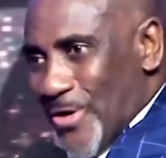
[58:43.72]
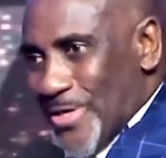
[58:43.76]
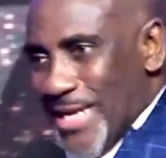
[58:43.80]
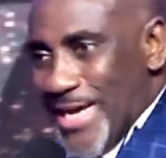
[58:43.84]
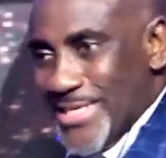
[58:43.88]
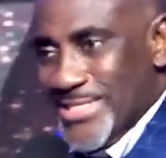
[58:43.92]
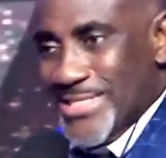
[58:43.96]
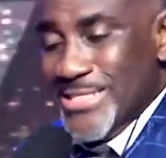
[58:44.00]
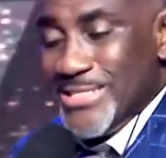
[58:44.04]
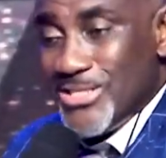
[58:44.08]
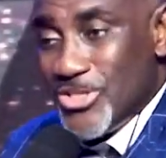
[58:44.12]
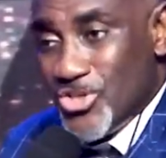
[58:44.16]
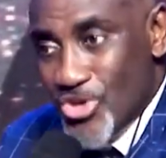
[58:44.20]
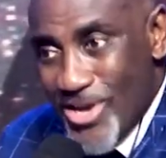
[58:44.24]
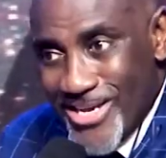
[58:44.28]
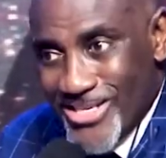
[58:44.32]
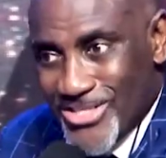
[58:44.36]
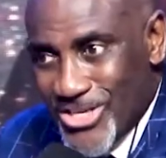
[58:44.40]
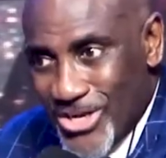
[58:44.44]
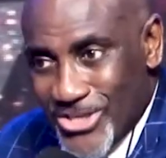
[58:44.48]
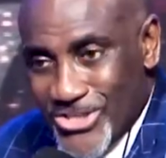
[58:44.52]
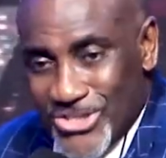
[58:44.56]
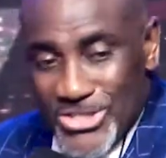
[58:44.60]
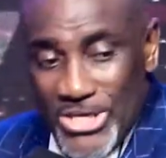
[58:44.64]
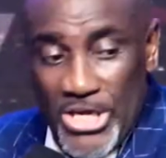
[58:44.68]
Put your hands
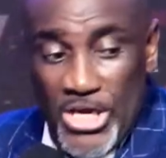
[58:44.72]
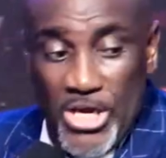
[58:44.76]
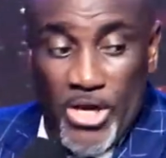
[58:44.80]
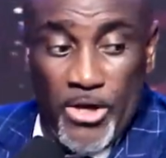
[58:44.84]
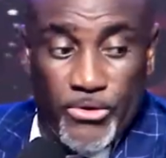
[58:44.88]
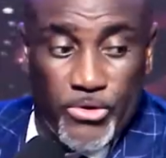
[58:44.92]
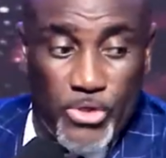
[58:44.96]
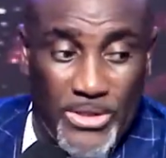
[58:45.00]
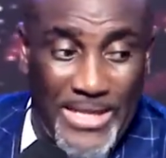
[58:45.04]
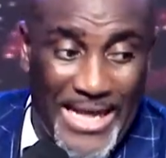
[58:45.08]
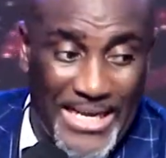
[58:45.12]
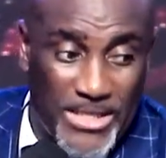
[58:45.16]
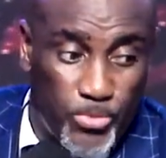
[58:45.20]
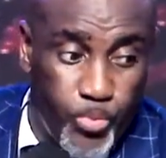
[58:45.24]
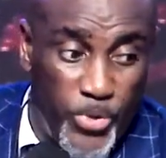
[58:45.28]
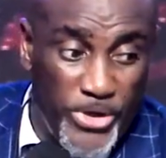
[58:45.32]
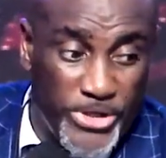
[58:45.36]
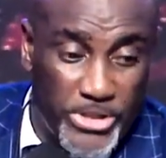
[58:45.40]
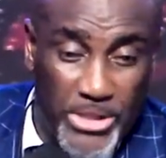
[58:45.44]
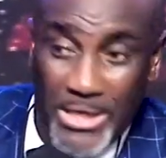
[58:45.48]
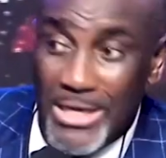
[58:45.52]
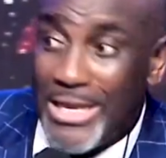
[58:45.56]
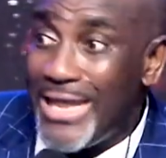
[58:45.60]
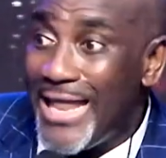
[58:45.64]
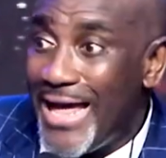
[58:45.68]
together, everybody.
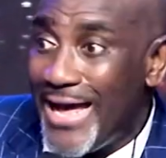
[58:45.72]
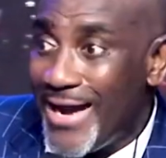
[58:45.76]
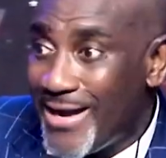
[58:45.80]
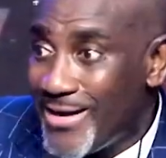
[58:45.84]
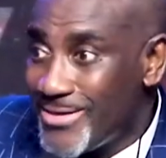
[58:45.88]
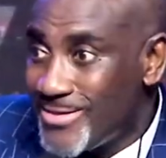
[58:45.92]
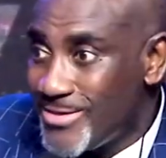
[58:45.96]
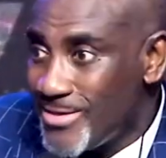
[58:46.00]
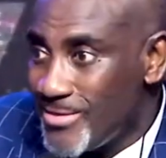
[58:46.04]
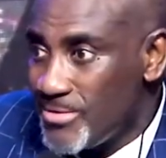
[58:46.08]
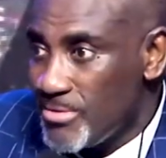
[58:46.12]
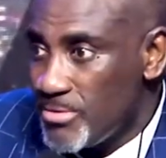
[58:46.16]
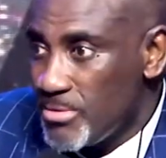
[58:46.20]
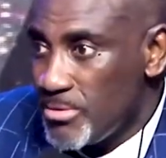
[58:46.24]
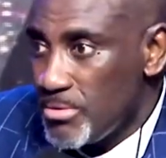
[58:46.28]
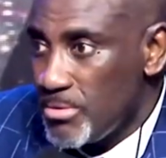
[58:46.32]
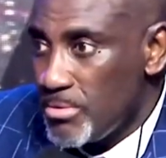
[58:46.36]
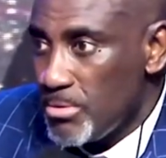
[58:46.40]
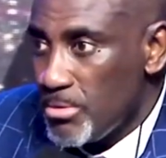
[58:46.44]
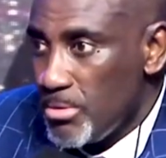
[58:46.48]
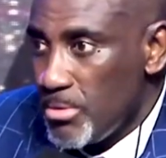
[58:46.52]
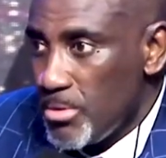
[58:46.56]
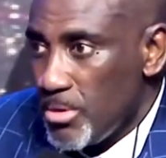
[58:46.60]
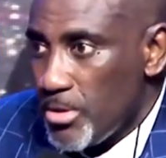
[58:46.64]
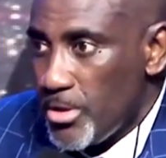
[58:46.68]
I'm going to ask
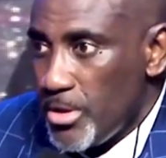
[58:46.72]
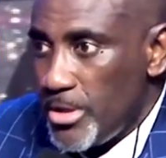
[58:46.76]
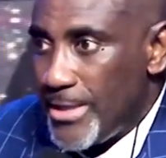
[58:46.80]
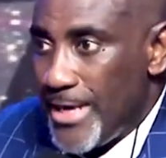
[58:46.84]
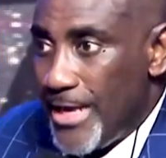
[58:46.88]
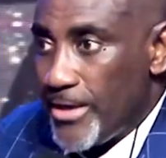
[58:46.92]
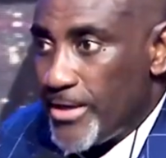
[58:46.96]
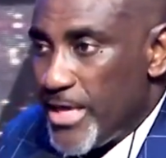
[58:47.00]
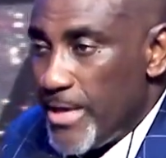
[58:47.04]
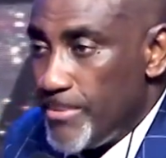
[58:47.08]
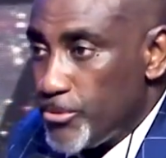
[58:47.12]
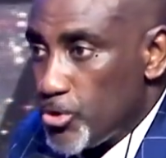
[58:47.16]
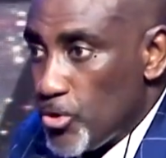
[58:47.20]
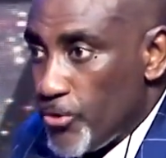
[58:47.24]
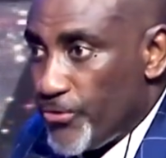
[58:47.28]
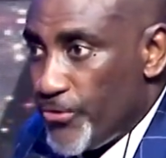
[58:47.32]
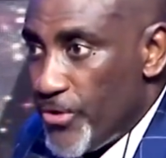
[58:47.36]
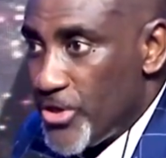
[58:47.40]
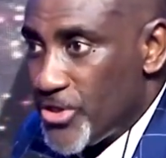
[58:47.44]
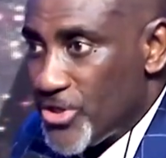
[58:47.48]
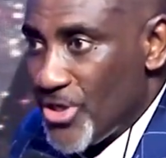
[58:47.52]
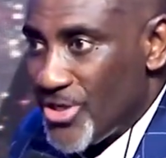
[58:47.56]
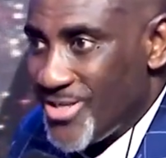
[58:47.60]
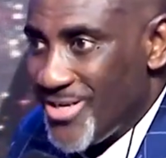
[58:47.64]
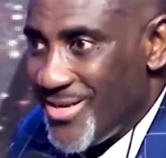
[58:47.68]
you to rise,
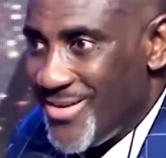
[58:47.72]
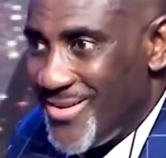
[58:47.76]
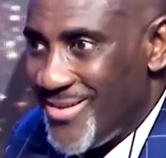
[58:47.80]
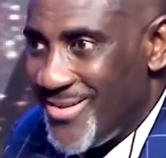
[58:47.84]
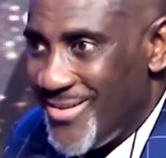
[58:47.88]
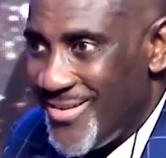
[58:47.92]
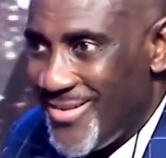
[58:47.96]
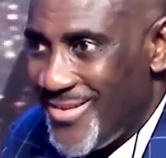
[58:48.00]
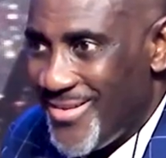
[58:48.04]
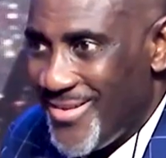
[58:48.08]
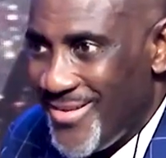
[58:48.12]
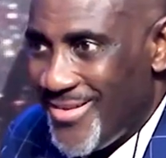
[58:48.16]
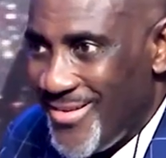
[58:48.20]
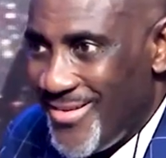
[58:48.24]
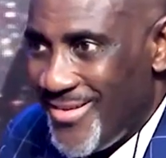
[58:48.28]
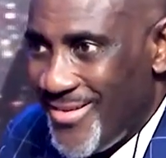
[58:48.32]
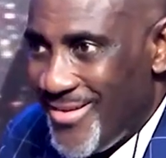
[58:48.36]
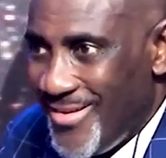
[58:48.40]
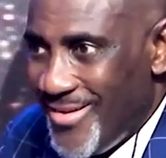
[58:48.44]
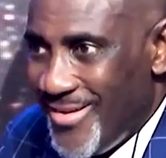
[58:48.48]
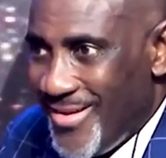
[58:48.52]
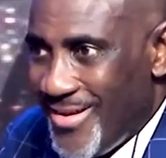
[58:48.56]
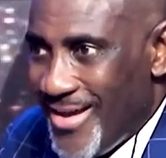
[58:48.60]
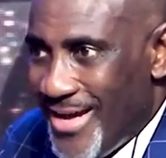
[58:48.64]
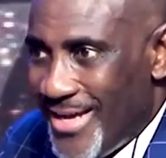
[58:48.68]
because of my time,
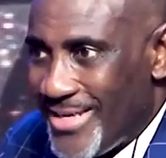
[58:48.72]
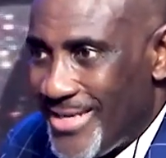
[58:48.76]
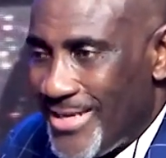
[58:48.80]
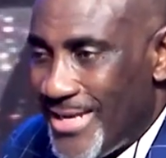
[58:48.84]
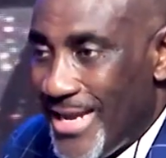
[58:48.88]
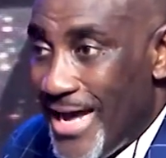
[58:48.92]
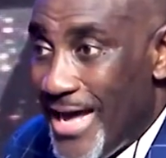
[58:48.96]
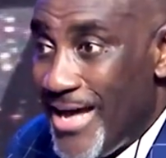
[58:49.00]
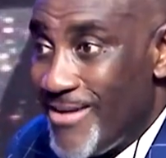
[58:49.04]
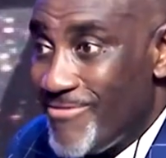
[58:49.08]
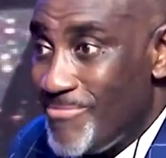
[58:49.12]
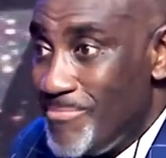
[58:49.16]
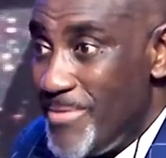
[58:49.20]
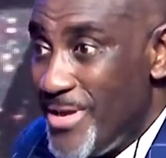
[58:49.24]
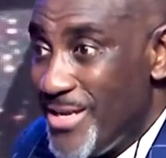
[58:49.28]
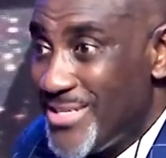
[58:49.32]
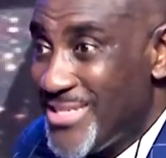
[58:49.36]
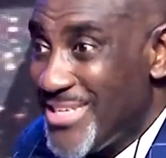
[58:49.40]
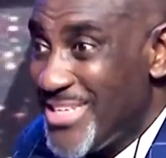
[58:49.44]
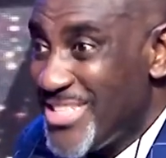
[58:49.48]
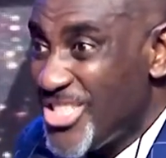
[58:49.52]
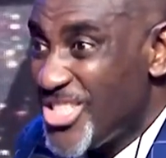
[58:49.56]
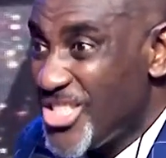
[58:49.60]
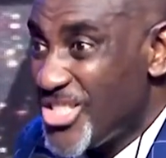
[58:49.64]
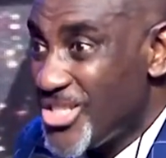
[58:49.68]
rise to your feet.
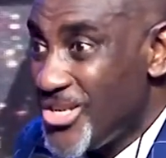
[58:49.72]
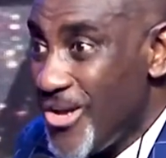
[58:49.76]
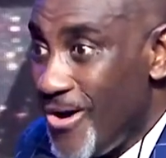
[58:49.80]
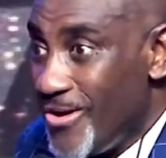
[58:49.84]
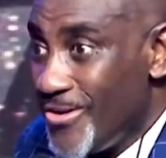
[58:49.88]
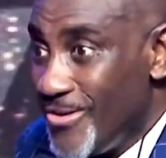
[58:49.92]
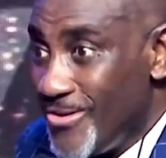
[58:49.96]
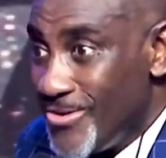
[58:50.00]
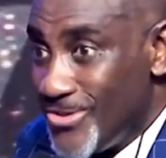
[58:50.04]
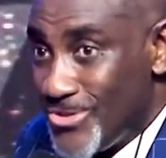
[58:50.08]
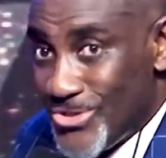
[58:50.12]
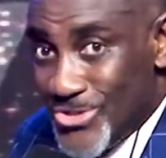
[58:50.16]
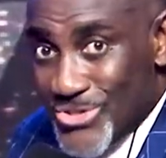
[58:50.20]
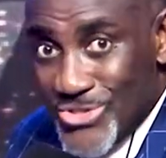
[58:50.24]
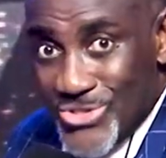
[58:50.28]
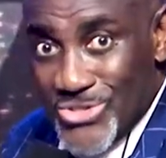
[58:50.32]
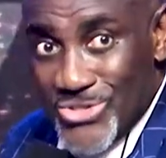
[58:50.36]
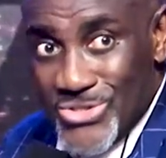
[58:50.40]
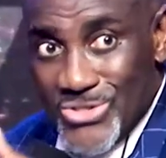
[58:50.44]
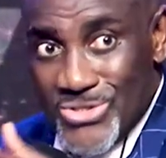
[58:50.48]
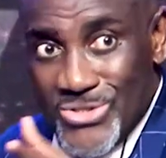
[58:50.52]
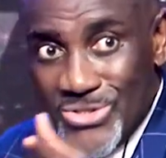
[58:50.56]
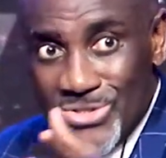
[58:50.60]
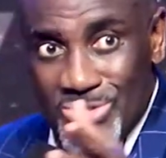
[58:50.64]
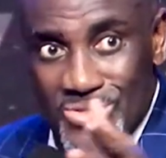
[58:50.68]
Rise to your
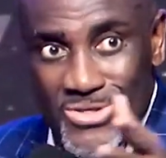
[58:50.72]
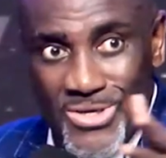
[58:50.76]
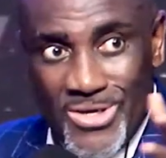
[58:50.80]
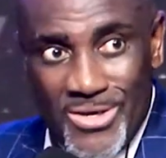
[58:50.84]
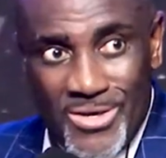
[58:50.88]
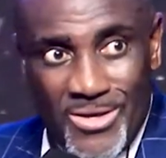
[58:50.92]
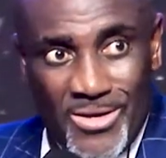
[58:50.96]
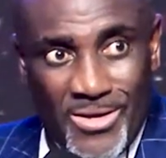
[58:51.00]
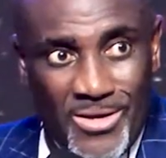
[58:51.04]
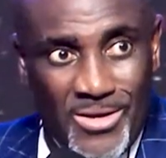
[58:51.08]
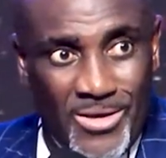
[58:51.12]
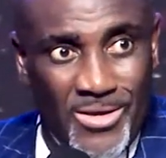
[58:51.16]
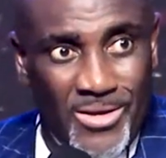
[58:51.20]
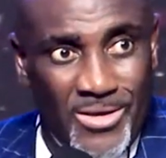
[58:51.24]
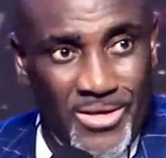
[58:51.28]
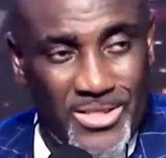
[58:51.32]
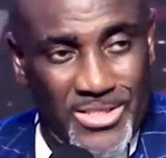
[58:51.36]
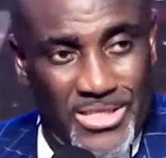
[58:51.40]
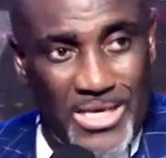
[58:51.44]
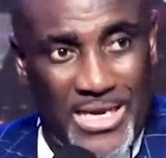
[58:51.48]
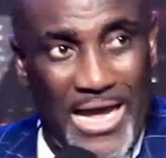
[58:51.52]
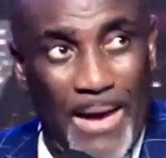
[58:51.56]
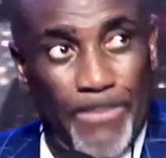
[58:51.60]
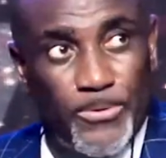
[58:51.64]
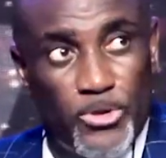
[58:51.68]
feet. I want us to pray.
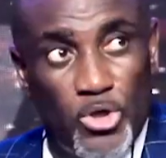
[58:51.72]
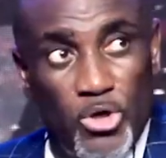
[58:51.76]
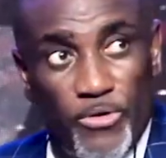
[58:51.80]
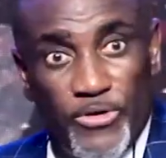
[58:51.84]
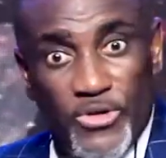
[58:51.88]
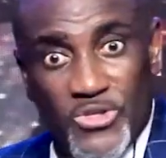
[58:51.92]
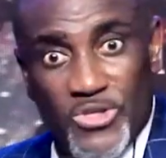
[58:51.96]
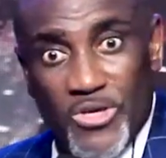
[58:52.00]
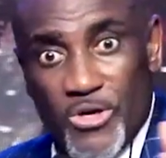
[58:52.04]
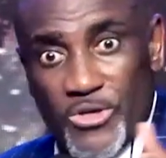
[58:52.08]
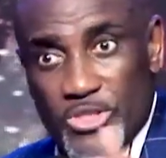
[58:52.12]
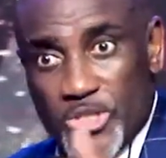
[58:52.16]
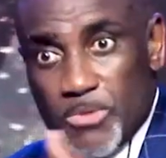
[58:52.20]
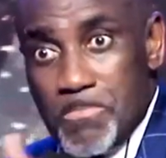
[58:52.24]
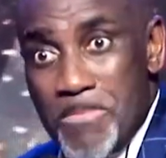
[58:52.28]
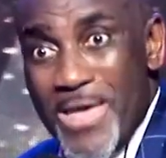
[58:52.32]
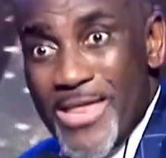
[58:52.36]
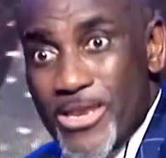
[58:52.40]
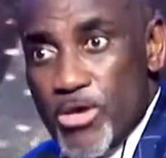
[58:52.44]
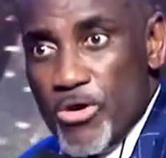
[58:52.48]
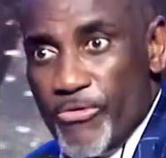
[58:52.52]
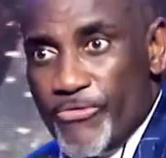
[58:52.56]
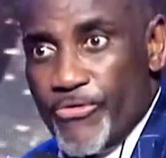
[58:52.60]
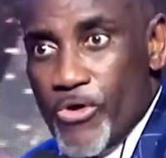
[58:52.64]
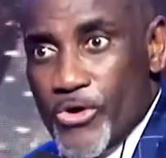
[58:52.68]
I
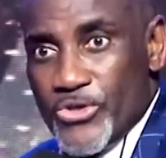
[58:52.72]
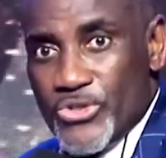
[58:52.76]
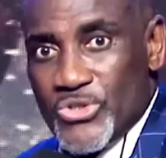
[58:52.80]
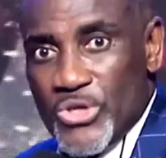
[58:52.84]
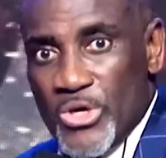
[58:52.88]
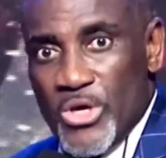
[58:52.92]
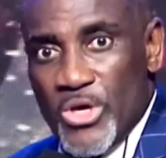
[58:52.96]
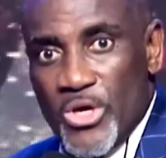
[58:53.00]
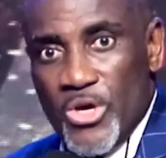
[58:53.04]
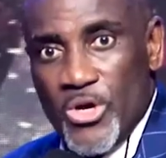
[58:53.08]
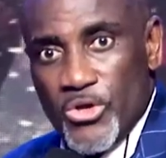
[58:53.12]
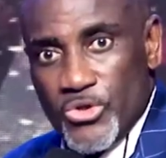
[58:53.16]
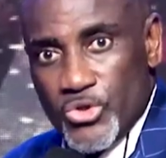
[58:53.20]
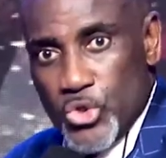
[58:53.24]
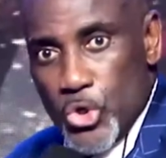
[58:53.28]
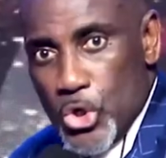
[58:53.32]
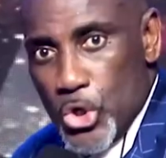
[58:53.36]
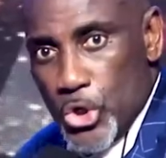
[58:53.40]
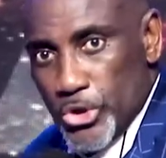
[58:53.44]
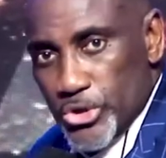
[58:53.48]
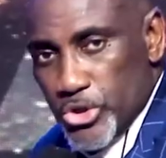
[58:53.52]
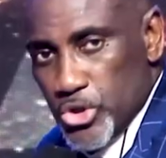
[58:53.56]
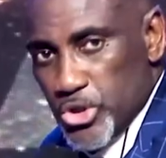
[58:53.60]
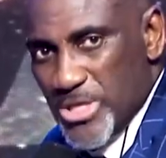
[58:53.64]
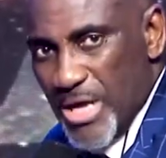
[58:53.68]
want us to pray. I want us
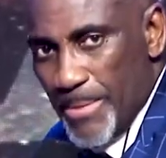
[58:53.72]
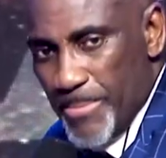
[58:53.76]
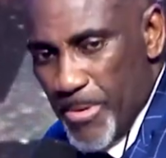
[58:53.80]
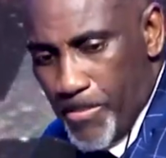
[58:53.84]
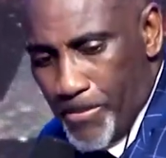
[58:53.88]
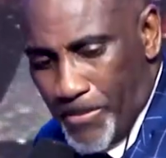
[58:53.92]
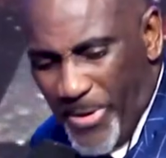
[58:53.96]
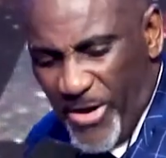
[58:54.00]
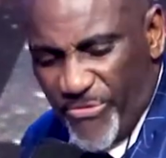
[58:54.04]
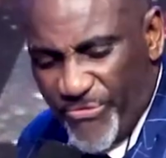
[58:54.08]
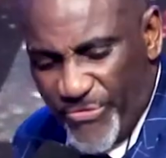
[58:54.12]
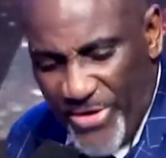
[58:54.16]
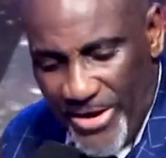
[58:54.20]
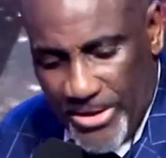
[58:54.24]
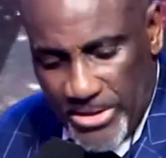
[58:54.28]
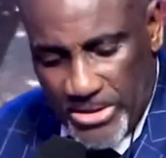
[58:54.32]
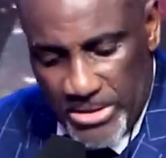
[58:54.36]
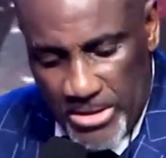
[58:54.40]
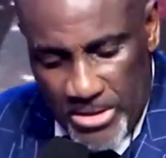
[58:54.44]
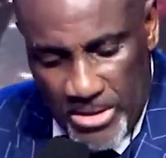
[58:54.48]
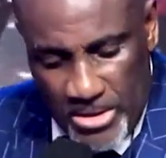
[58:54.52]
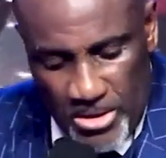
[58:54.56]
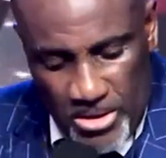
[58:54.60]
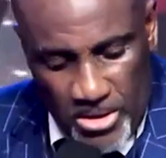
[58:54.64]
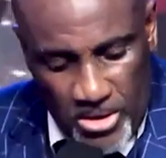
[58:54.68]
to exercise our
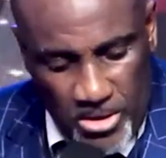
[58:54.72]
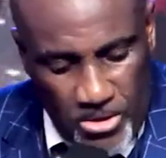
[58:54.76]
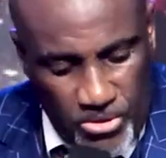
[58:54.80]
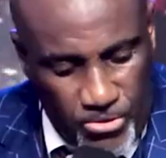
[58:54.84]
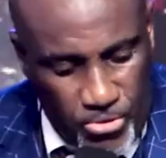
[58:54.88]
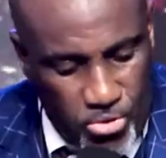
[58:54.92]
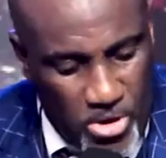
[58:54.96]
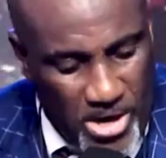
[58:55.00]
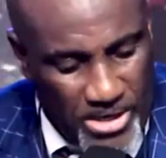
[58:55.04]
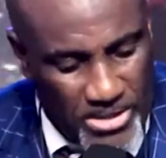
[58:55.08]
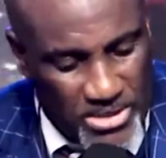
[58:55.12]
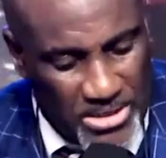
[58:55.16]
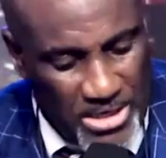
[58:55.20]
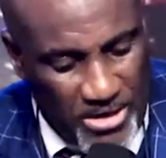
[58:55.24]
dominion.